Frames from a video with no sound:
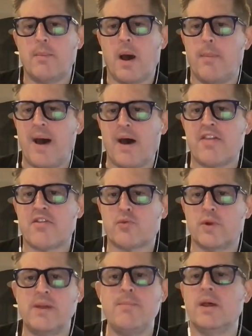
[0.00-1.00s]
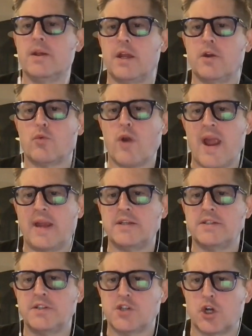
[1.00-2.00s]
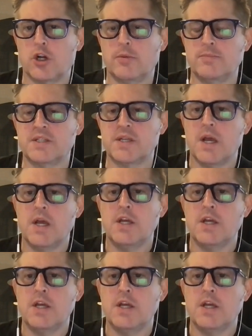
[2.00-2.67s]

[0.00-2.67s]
about 3 million ranked terms